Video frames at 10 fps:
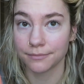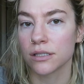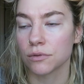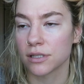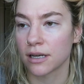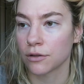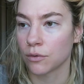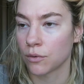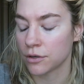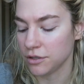So it's another
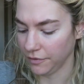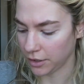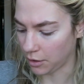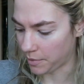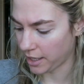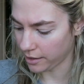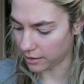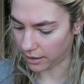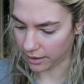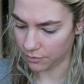orange. If you know me,
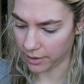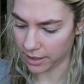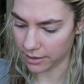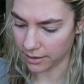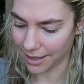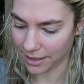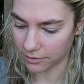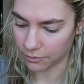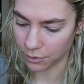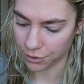I wear a lot
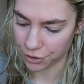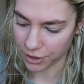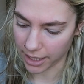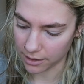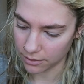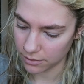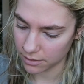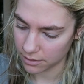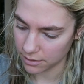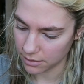of orange shadows.